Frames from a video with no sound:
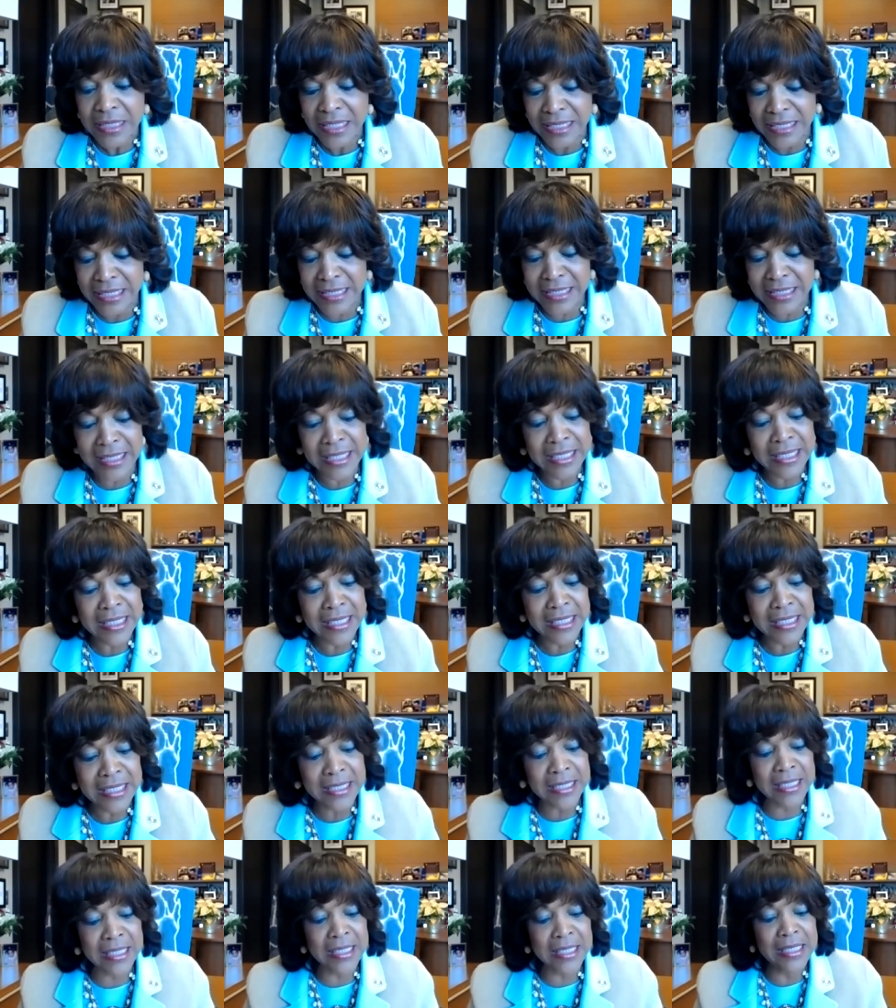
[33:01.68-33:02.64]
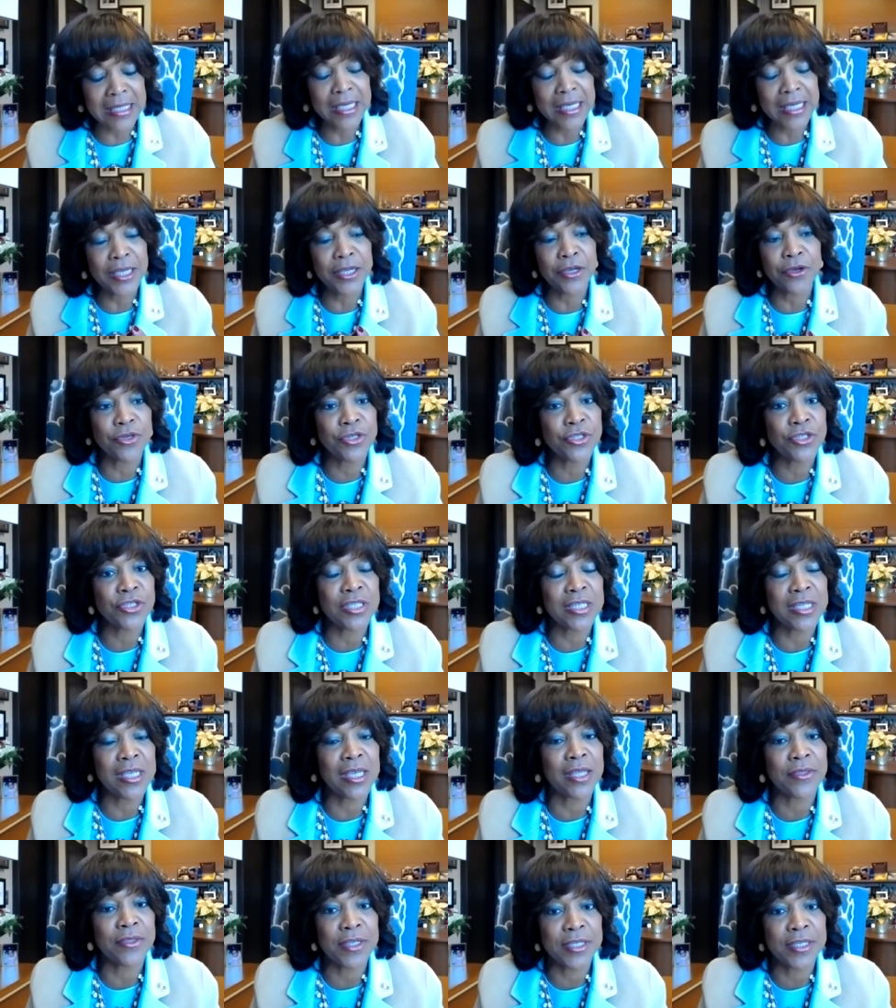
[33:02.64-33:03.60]
CDC hearings
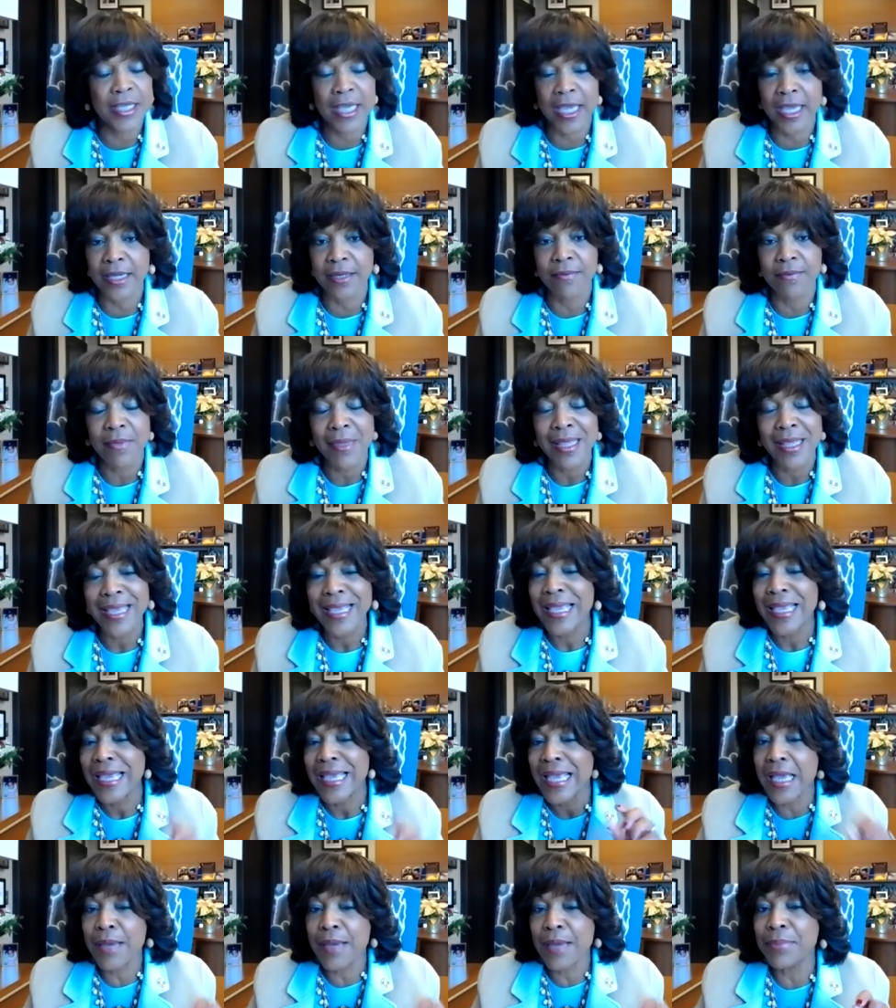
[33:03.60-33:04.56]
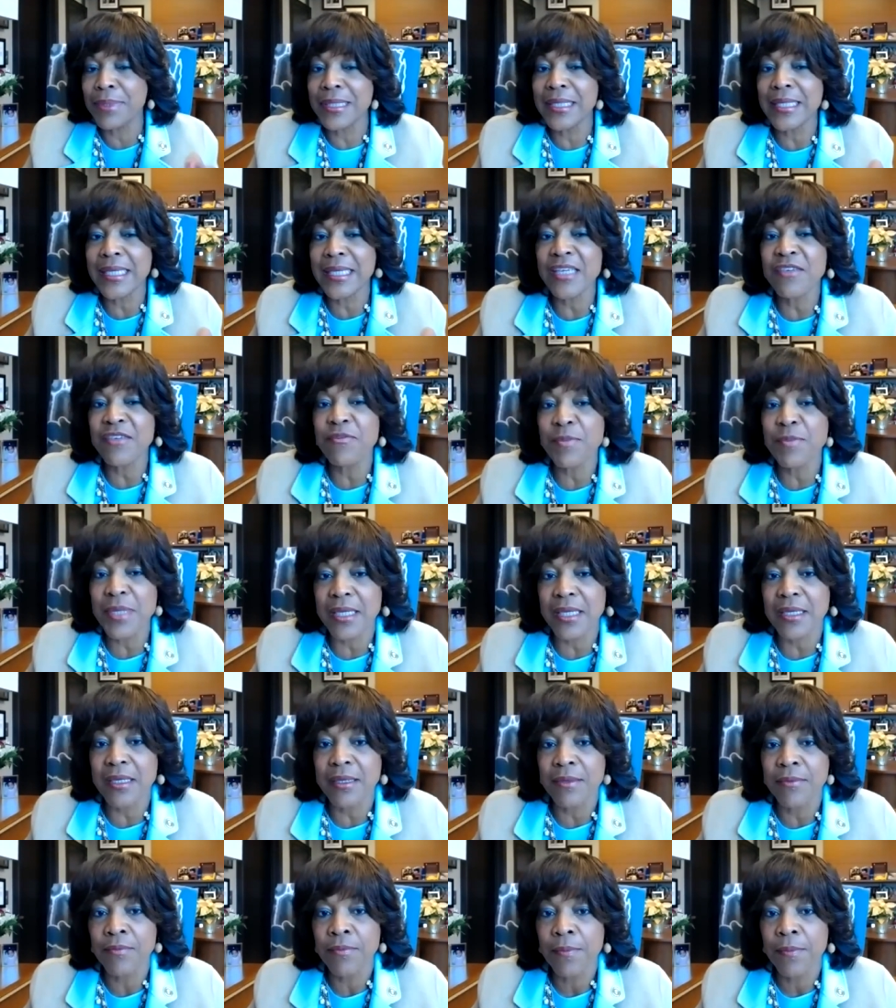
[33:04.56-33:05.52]
the other day, and believe me,